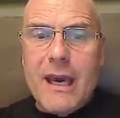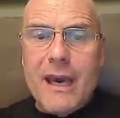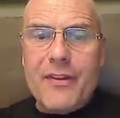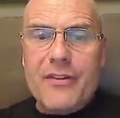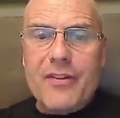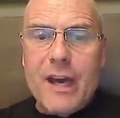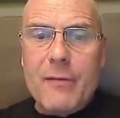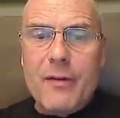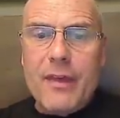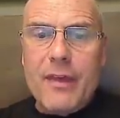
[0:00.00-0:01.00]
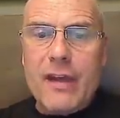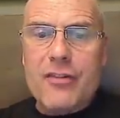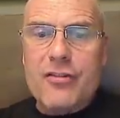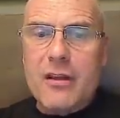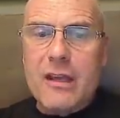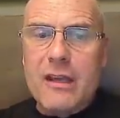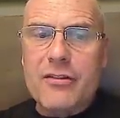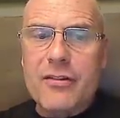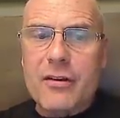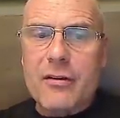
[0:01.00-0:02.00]
at the time of the alleged
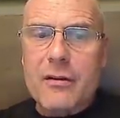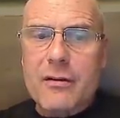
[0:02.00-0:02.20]
incident.